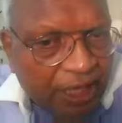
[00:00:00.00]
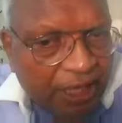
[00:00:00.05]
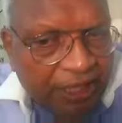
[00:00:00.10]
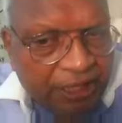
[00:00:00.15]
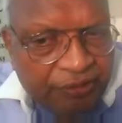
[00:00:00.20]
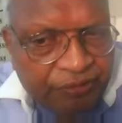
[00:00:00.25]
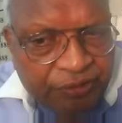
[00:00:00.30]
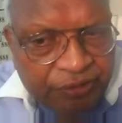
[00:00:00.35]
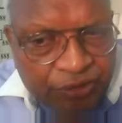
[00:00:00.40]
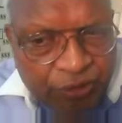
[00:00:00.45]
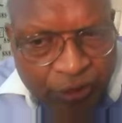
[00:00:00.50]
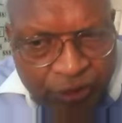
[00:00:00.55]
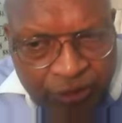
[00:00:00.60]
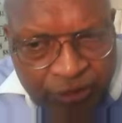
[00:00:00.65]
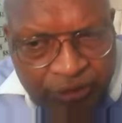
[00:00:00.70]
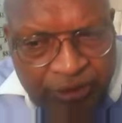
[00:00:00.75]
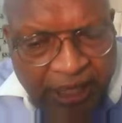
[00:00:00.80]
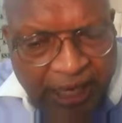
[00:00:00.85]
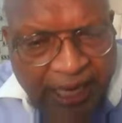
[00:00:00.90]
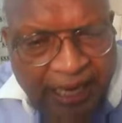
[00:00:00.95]
And if you don't
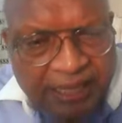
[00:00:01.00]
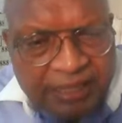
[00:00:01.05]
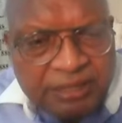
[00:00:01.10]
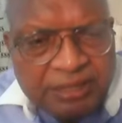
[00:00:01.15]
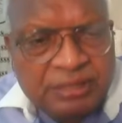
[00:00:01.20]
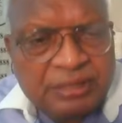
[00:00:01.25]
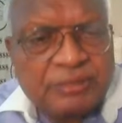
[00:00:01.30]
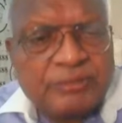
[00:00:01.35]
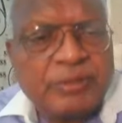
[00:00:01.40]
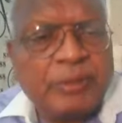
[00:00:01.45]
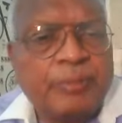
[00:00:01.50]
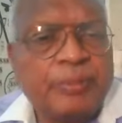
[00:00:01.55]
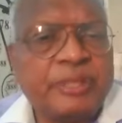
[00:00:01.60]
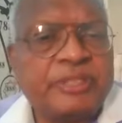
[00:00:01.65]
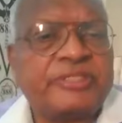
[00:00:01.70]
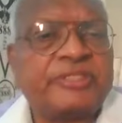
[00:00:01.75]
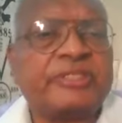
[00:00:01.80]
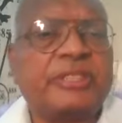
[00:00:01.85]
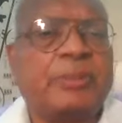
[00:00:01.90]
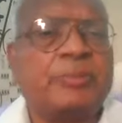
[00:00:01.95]
do that, you
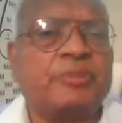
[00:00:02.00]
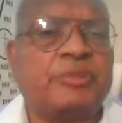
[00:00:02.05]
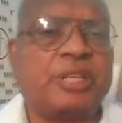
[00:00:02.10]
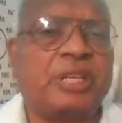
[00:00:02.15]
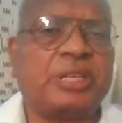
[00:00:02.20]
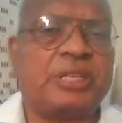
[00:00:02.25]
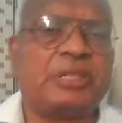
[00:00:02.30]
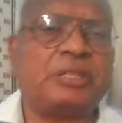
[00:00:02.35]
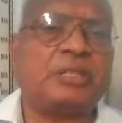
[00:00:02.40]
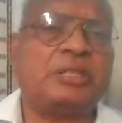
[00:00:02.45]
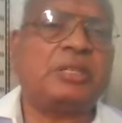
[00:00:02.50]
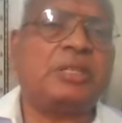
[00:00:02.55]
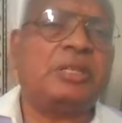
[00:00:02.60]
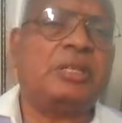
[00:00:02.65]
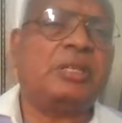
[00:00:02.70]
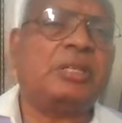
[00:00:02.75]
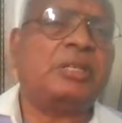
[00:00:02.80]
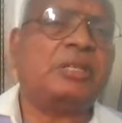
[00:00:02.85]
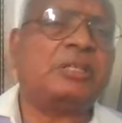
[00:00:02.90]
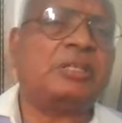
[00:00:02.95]
miss something.
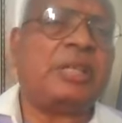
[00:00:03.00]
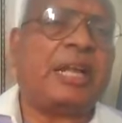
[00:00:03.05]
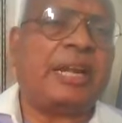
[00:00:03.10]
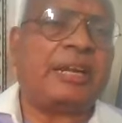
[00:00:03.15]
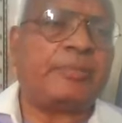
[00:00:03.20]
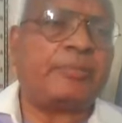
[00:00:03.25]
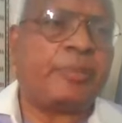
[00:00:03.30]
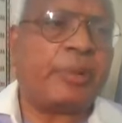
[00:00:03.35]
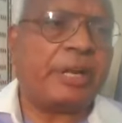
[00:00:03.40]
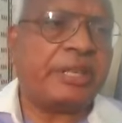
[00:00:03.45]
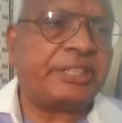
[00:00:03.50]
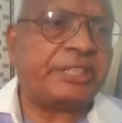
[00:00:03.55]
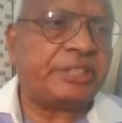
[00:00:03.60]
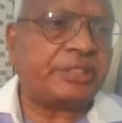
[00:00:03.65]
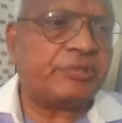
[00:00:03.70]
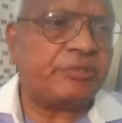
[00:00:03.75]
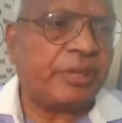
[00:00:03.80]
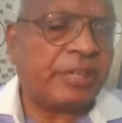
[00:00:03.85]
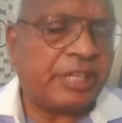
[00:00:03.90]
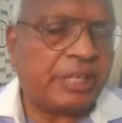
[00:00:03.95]
That point
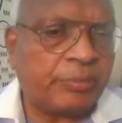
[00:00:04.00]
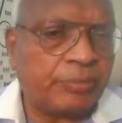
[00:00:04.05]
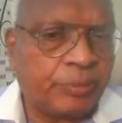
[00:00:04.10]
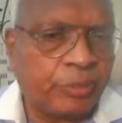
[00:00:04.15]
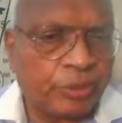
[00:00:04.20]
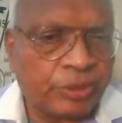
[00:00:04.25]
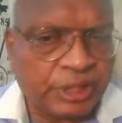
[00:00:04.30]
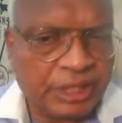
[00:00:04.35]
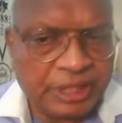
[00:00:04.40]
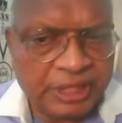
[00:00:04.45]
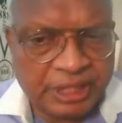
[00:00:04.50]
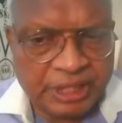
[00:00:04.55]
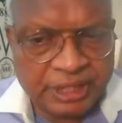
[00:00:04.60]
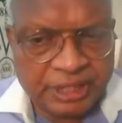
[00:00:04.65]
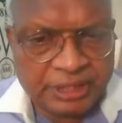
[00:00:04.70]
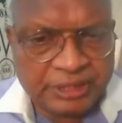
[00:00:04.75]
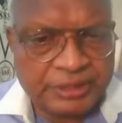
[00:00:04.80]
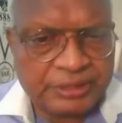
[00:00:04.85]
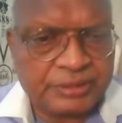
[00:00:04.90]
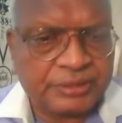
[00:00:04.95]
is very important
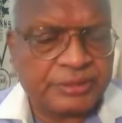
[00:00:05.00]
here.